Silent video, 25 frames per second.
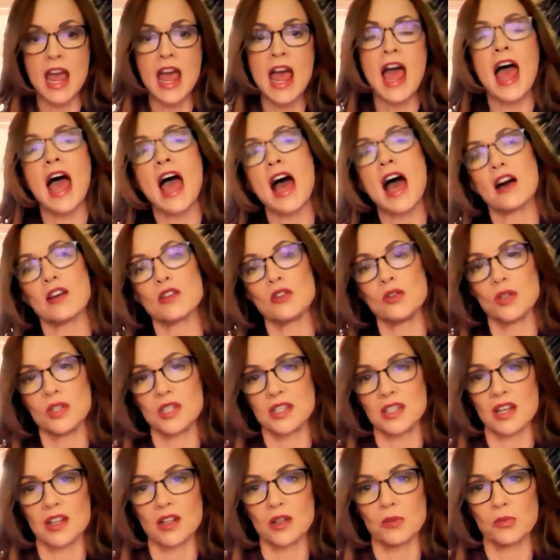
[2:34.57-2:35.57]
how you
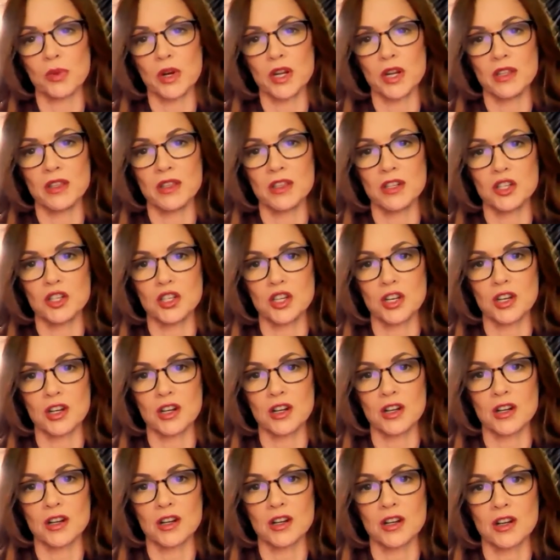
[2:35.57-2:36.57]
celebrate this
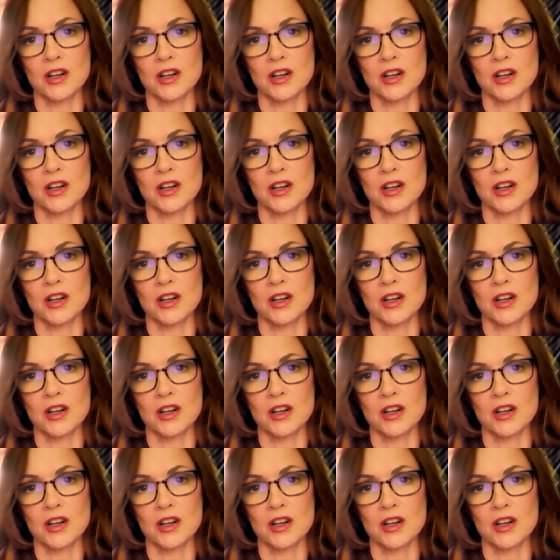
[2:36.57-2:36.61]
year.